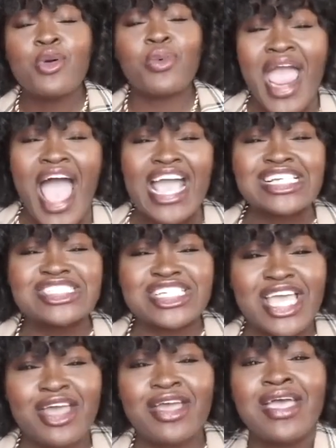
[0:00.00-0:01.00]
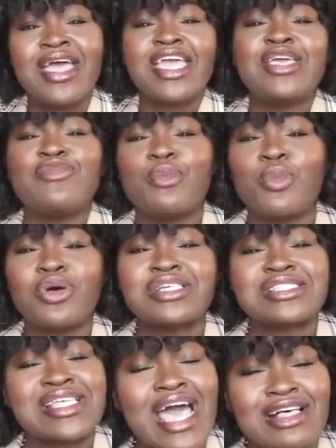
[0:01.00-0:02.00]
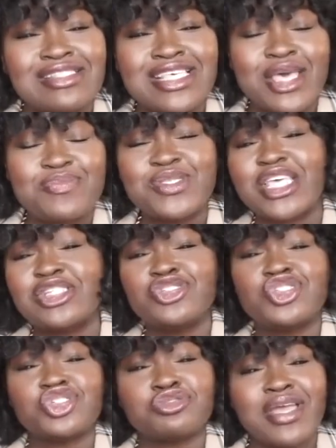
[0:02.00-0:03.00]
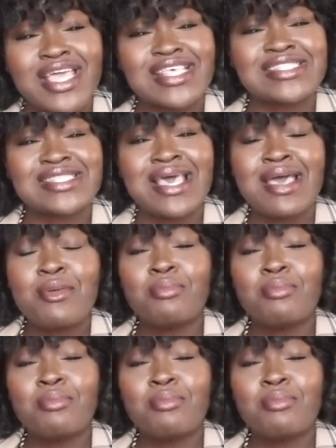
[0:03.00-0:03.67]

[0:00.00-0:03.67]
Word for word: where I share even more style tips and tricks,